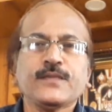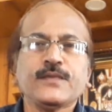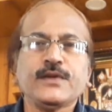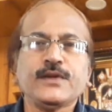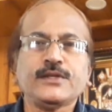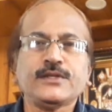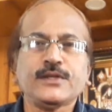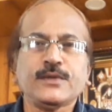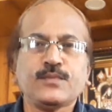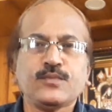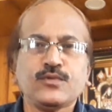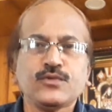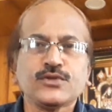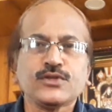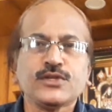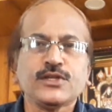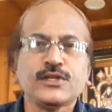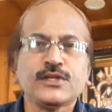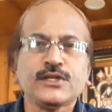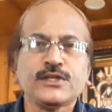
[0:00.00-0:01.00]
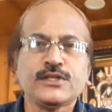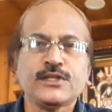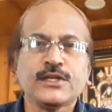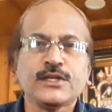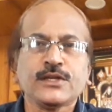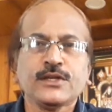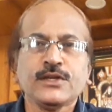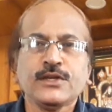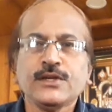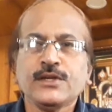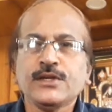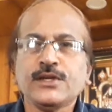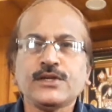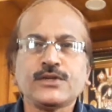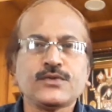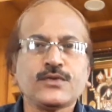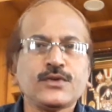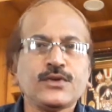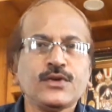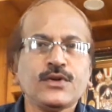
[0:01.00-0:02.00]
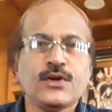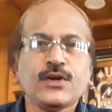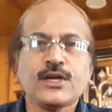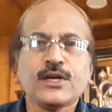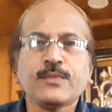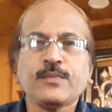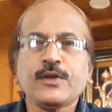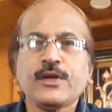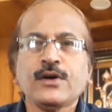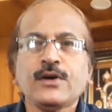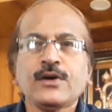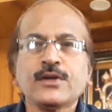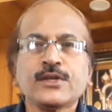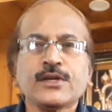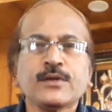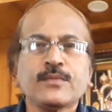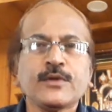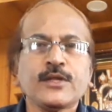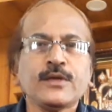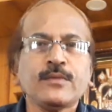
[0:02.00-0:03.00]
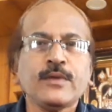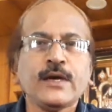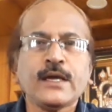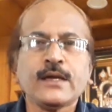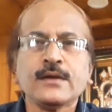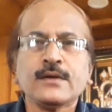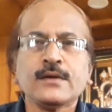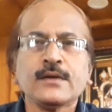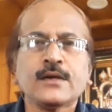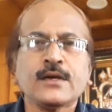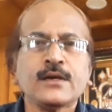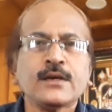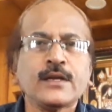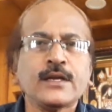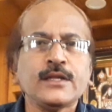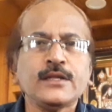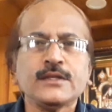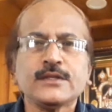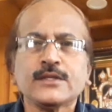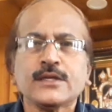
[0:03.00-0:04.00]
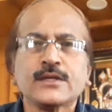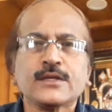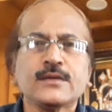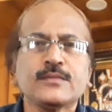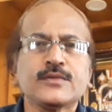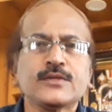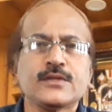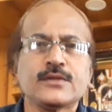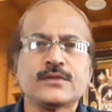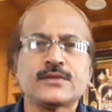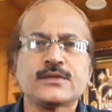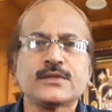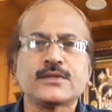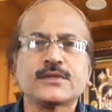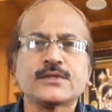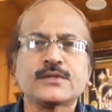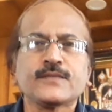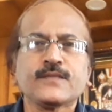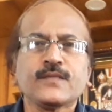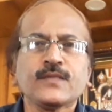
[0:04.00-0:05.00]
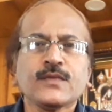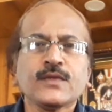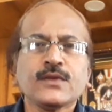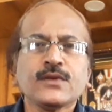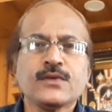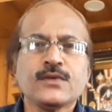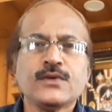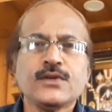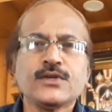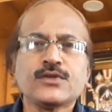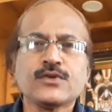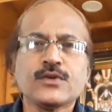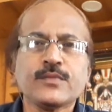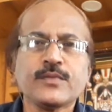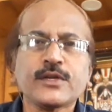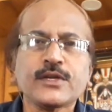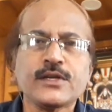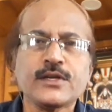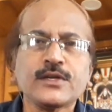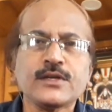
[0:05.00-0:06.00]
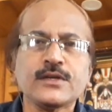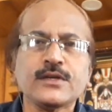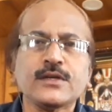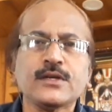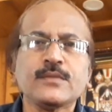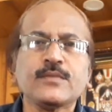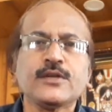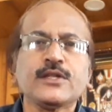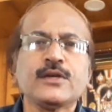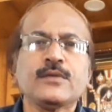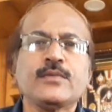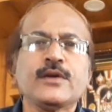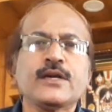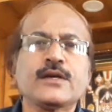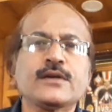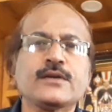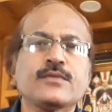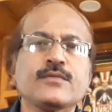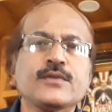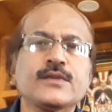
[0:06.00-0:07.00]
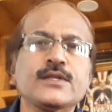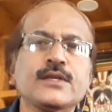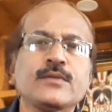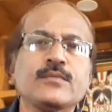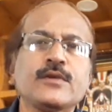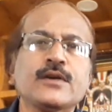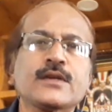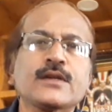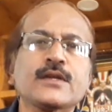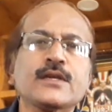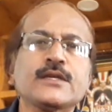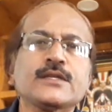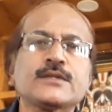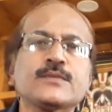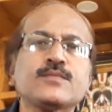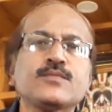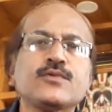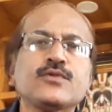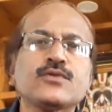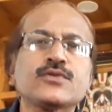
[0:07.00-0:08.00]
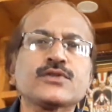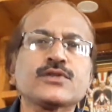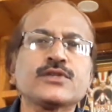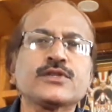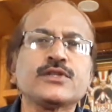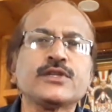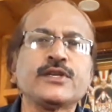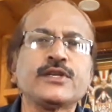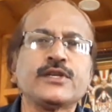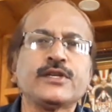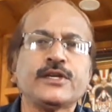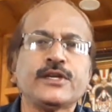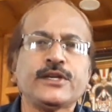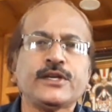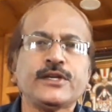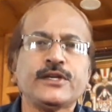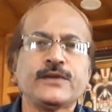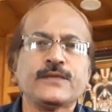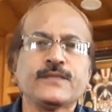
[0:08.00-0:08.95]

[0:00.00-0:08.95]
is a post-dated check, it should not be honored by the banker under any circumstances. It should be returned by the banker with remark as post-dated,